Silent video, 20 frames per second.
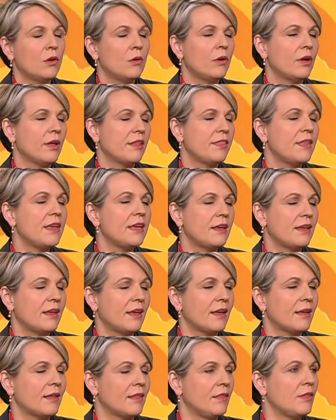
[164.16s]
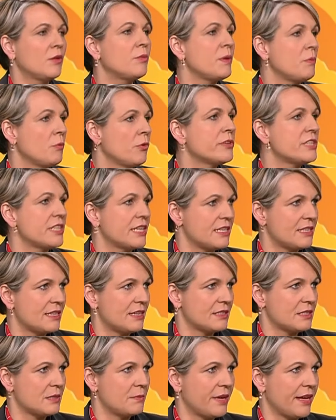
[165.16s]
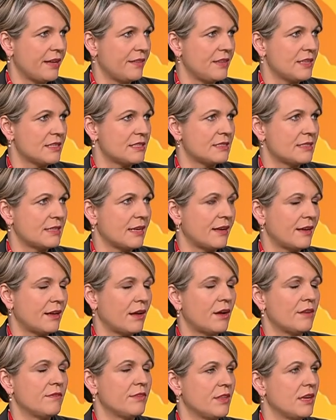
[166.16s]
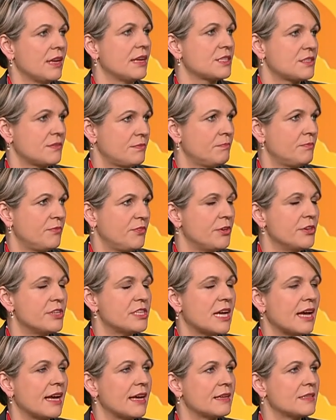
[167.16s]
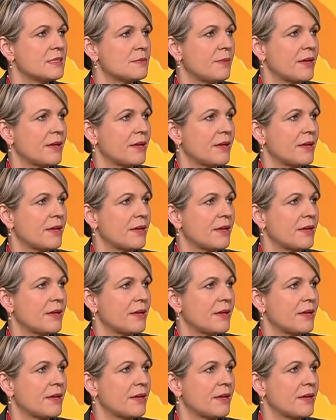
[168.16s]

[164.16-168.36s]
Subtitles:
Well, I think there'll be more details about this over the next few days,